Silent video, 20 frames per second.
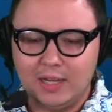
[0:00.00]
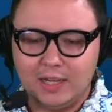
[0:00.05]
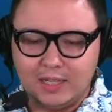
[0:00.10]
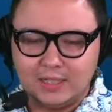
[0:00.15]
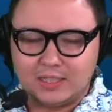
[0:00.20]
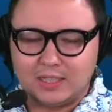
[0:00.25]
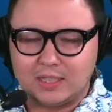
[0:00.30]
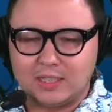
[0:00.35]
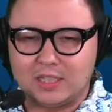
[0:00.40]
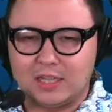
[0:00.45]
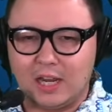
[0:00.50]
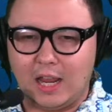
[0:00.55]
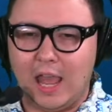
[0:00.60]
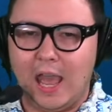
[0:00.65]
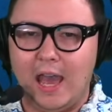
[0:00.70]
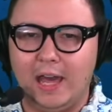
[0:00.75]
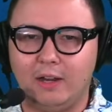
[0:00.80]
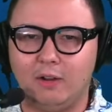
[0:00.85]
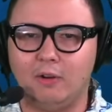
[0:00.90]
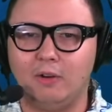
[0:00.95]
Is it
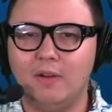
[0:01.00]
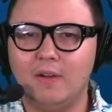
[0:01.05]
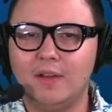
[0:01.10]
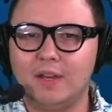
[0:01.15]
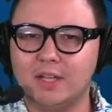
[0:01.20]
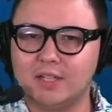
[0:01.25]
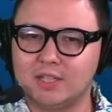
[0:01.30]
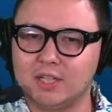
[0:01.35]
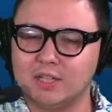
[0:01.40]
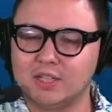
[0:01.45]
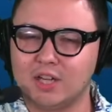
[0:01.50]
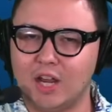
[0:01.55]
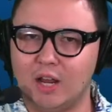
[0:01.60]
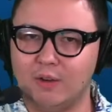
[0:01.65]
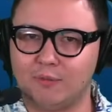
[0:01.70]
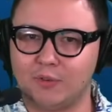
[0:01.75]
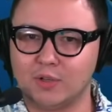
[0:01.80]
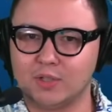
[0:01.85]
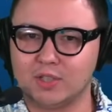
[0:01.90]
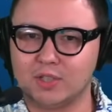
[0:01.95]
Seattle? Is it San
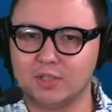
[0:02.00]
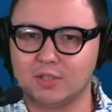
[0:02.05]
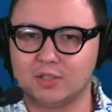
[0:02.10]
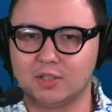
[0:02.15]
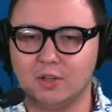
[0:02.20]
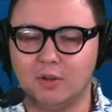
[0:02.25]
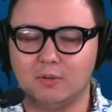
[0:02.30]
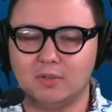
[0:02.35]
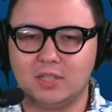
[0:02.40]
Francisco?